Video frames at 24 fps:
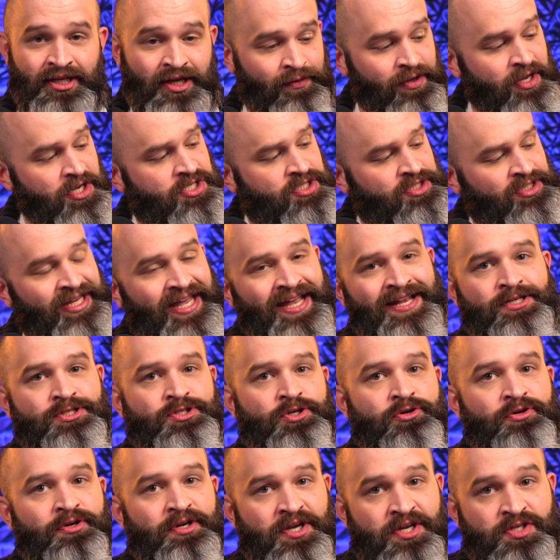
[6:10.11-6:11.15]
Now each
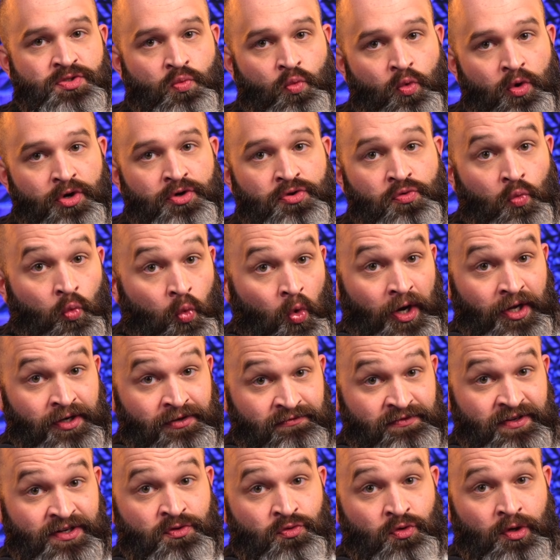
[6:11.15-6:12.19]
lantern is worth
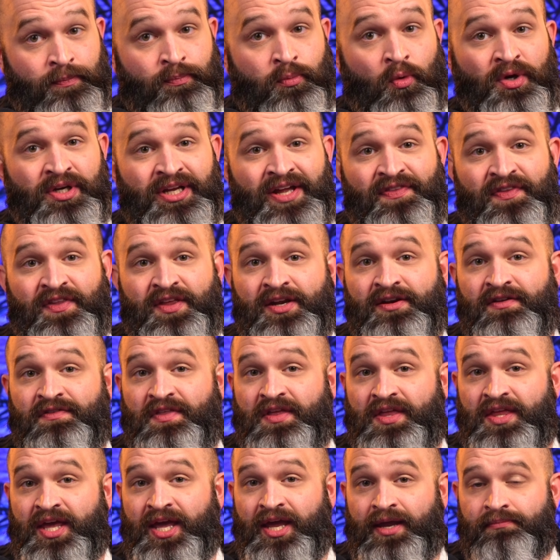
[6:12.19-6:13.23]
1 victory point at the end
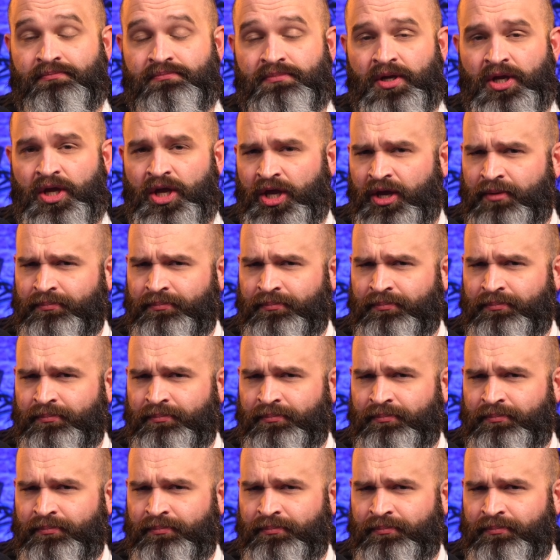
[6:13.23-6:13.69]
of the game.